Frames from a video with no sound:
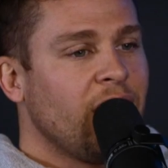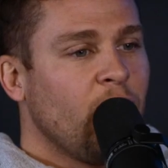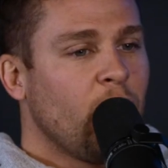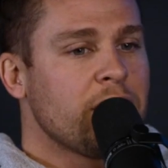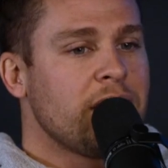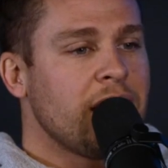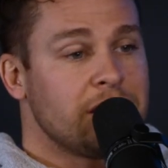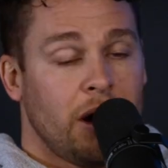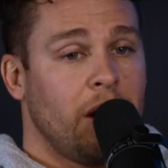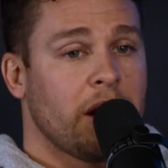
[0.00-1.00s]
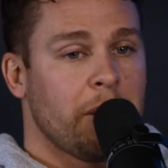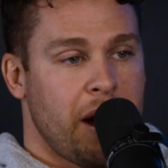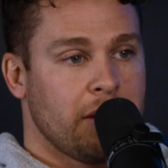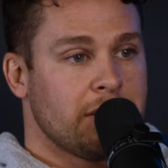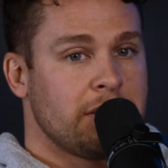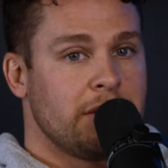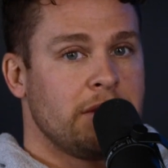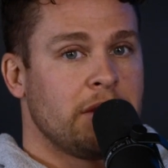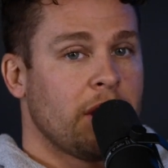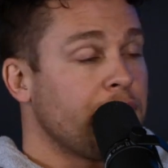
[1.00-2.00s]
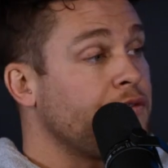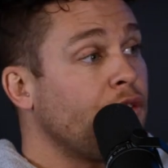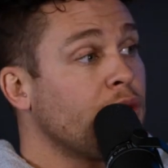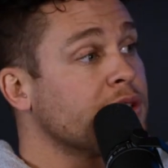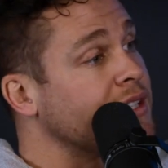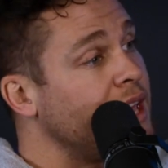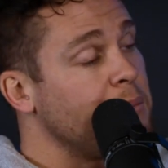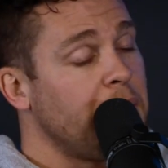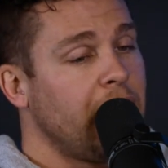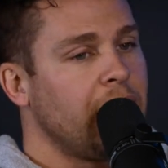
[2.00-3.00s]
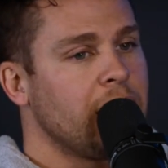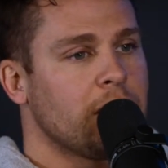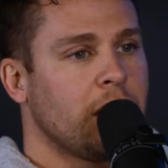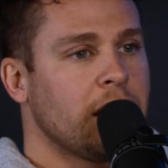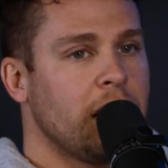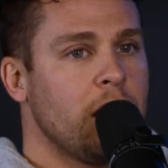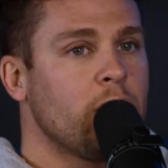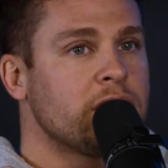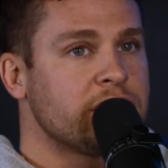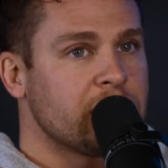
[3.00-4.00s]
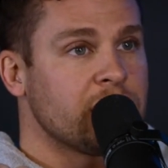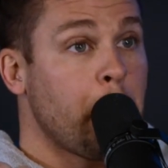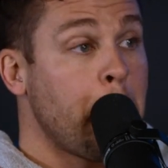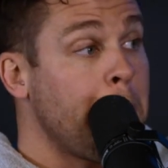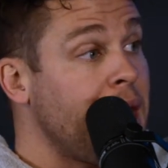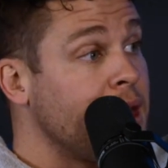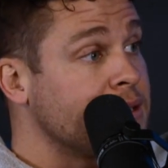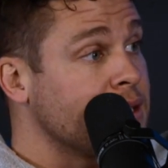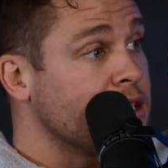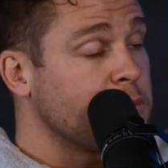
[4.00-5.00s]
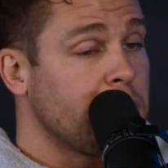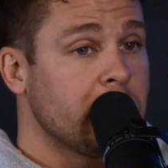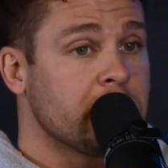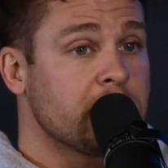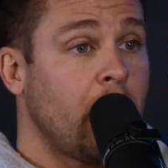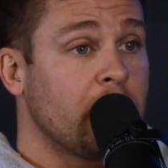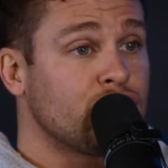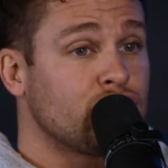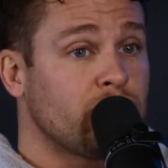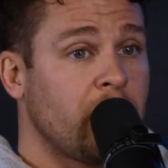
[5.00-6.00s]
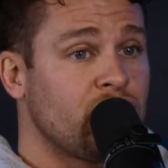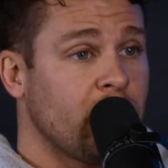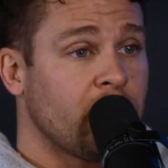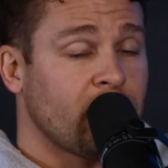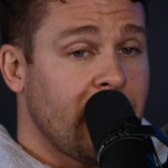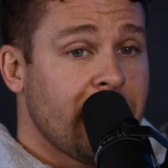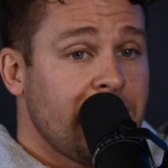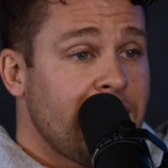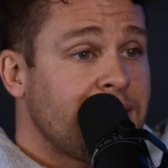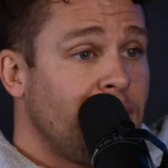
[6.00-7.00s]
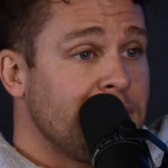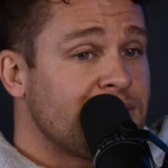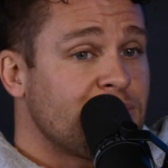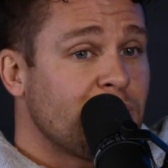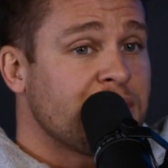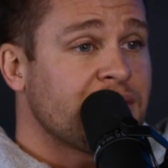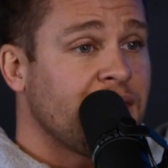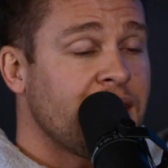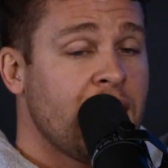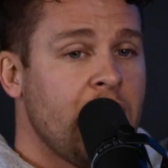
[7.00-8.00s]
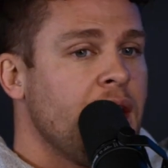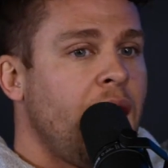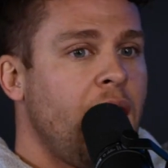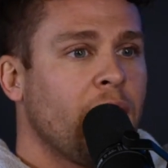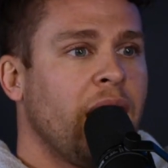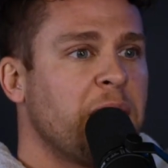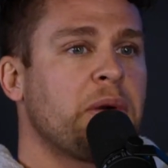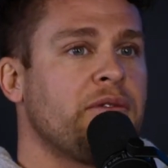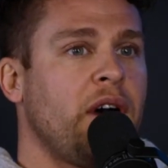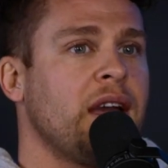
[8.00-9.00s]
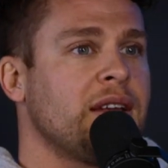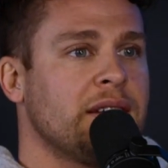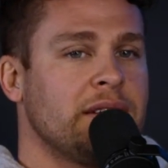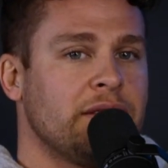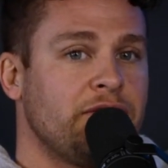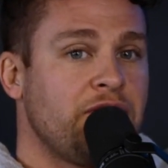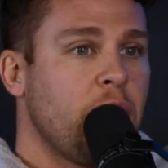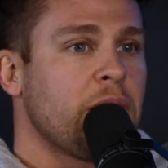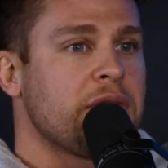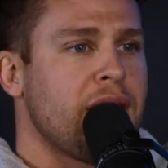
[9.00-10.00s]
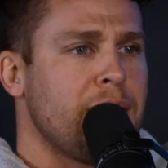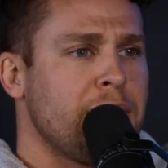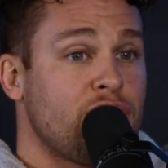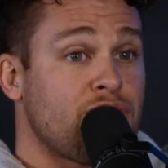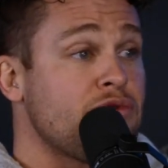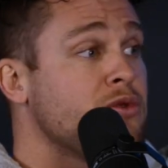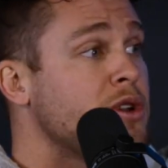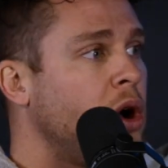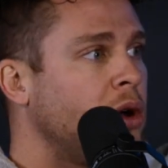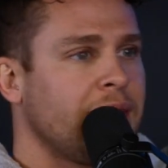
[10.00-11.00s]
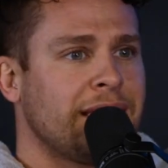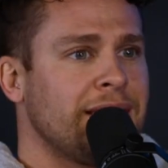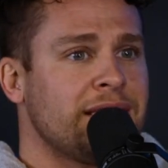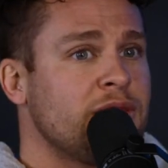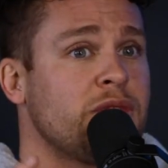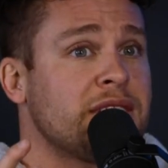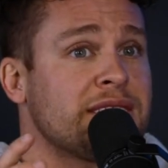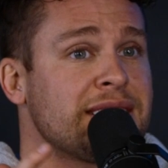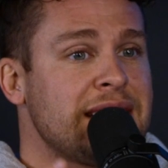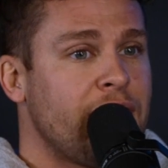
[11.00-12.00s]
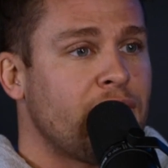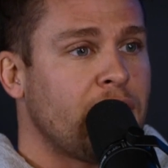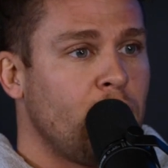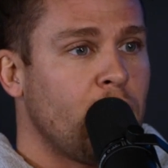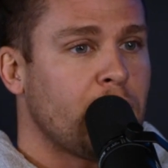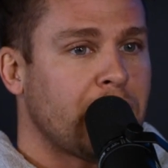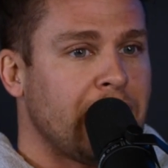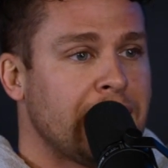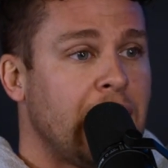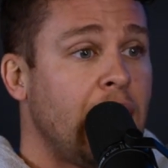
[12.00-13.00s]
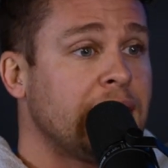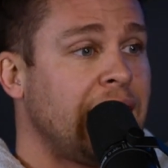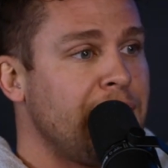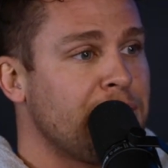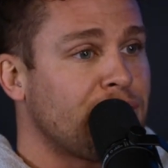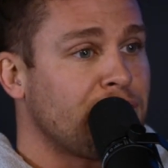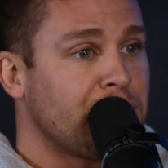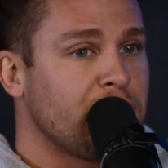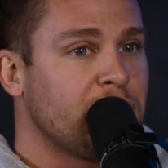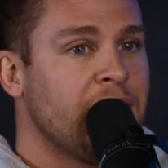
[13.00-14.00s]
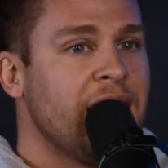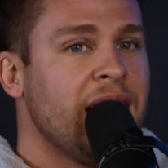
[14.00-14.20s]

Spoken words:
where they talk about their first campaign and they're like, it was such an amazing experience. God stretched us. And then they tell me stories of like how God provided for them through it all. Like this is never going to work. And God came through.